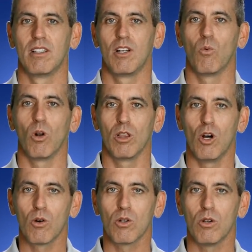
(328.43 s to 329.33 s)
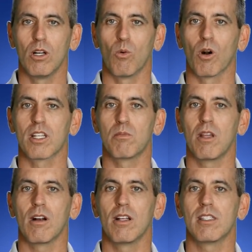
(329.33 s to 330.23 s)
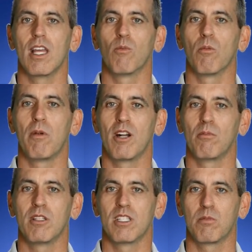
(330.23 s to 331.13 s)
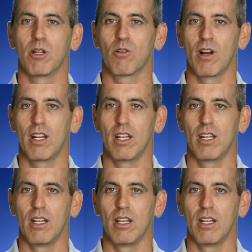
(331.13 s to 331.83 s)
We're local, we're experienced, and we're Better Business Bureau accredited.